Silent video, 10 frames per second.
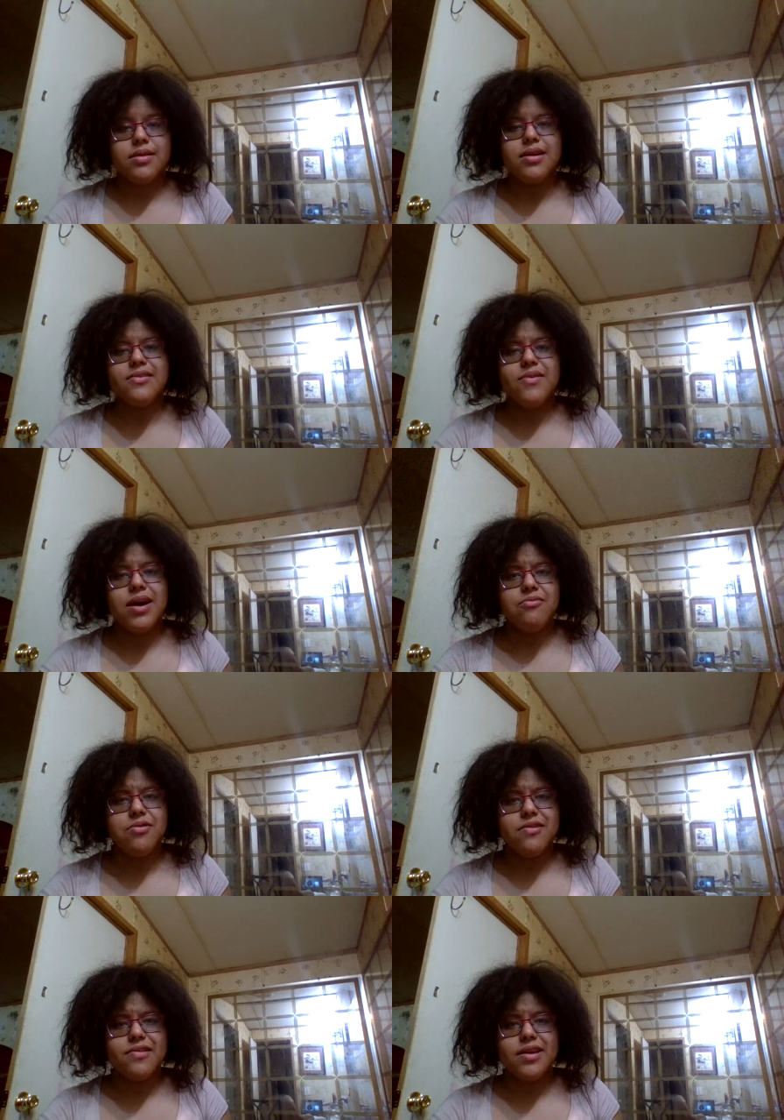that's what I
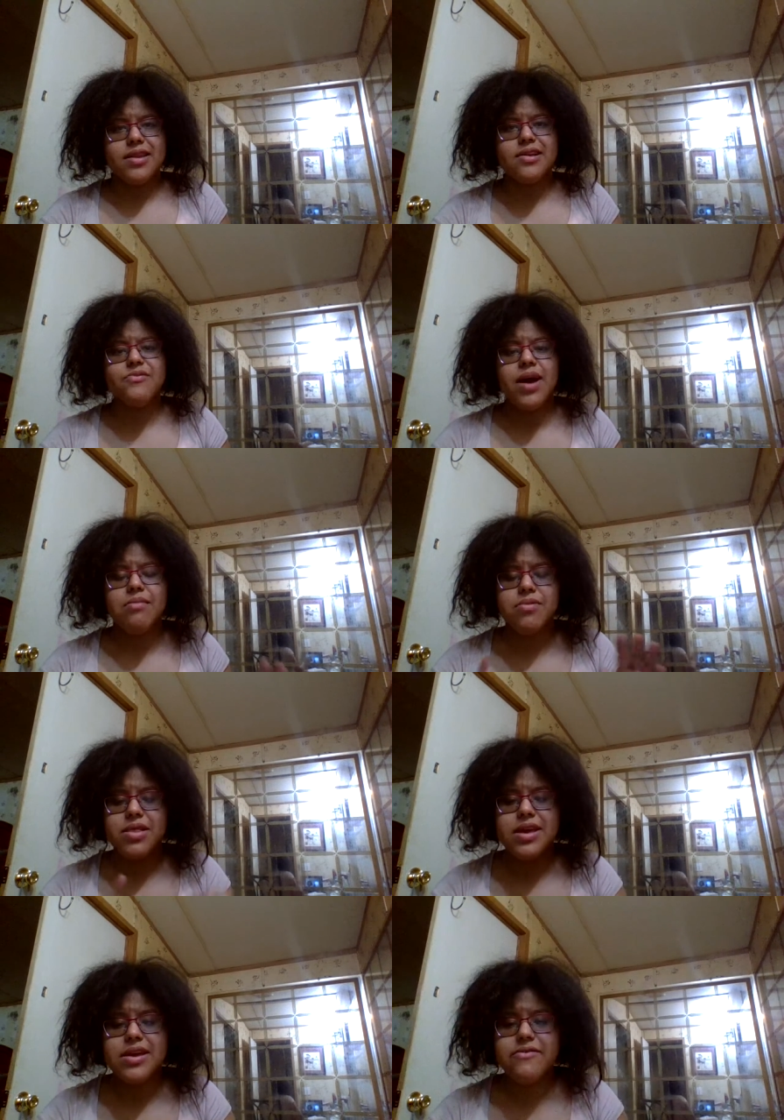want to say. That's what I
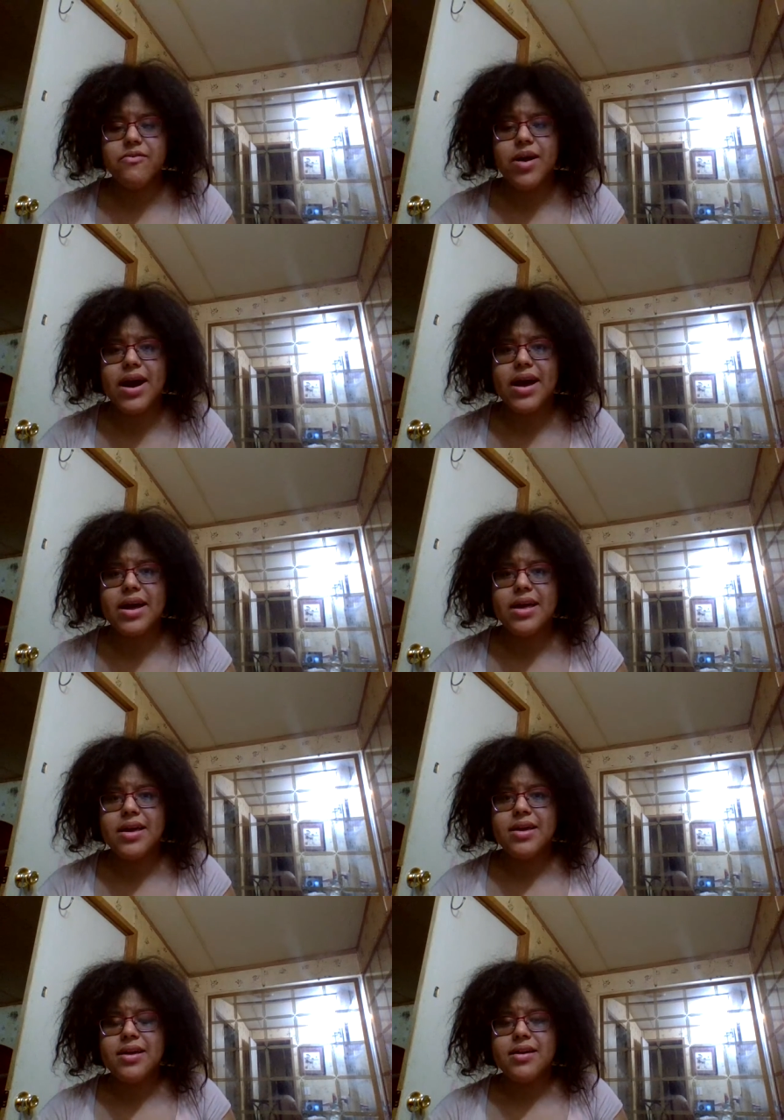believe why
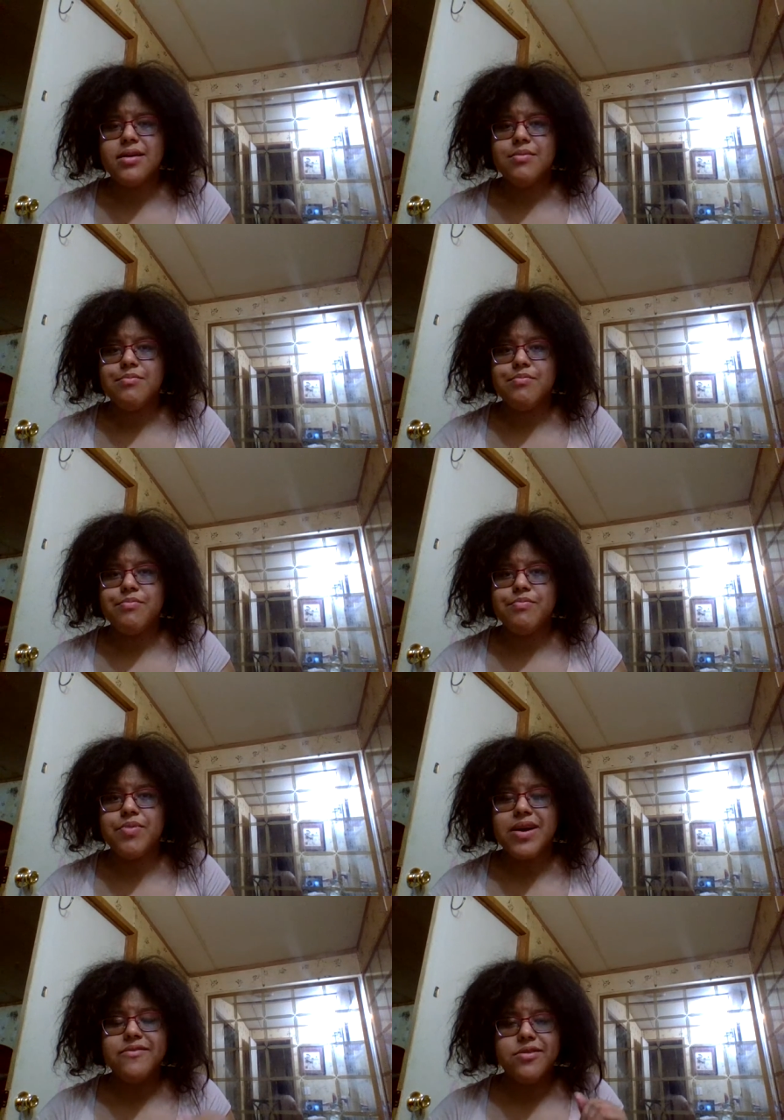
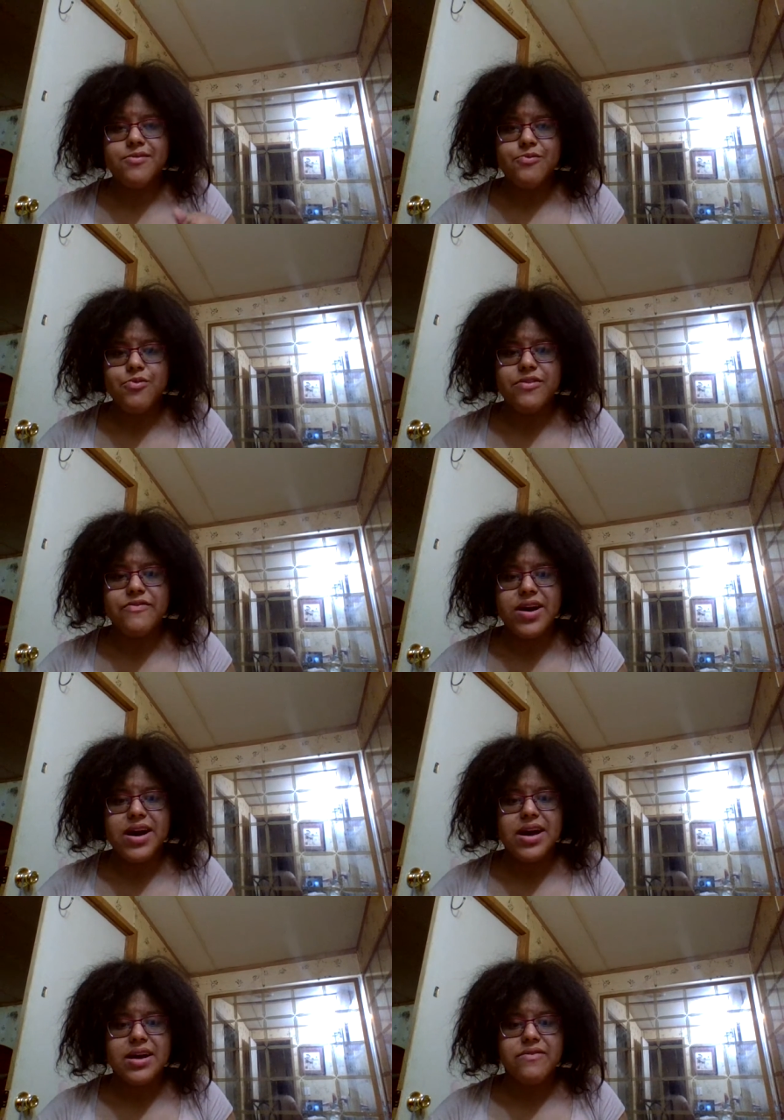Proverbs 1 5
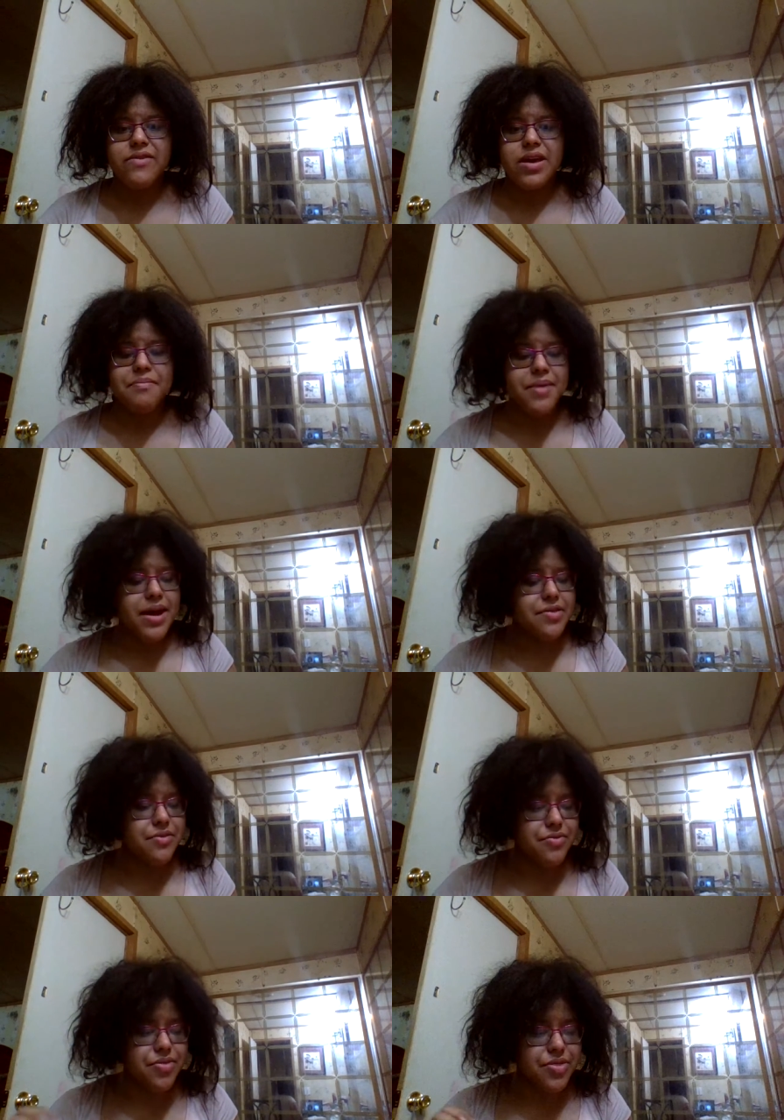and
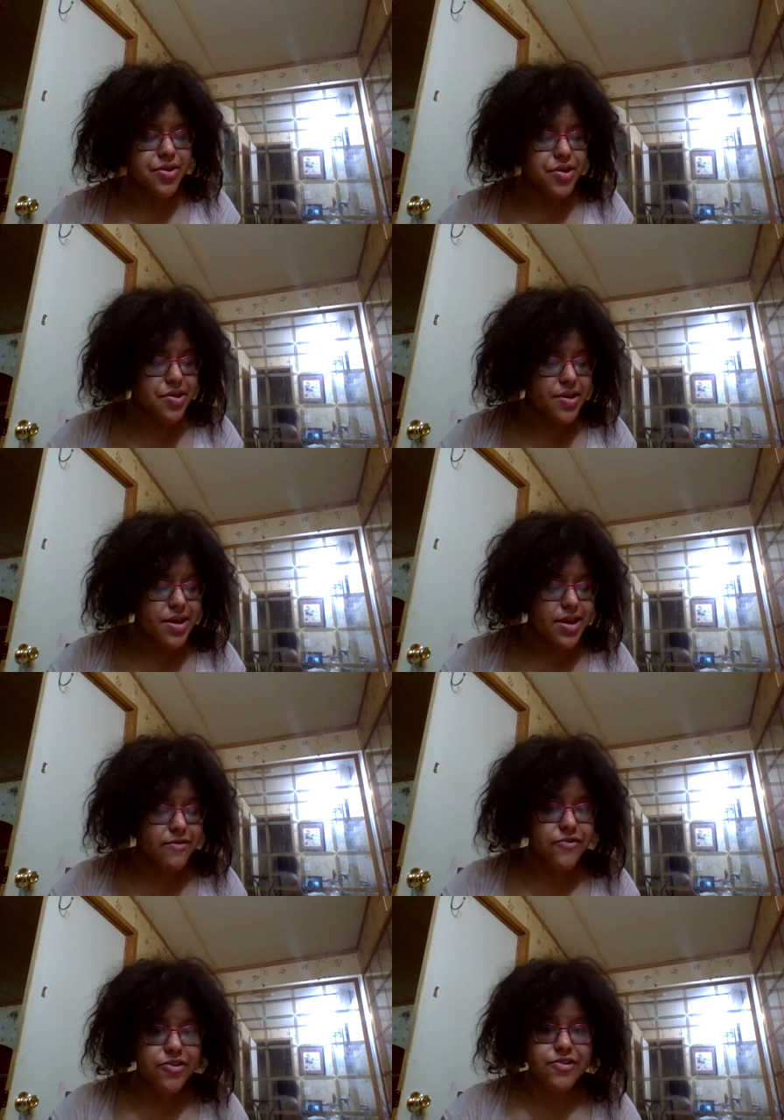Matthew
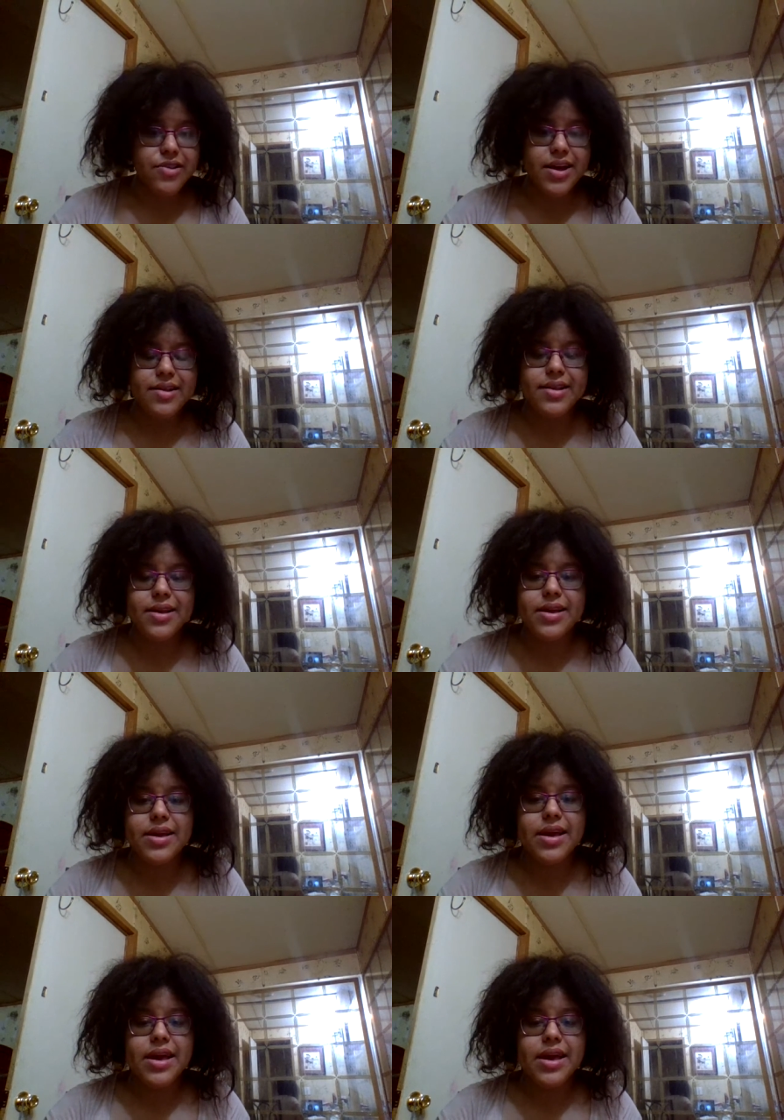13, verse 19.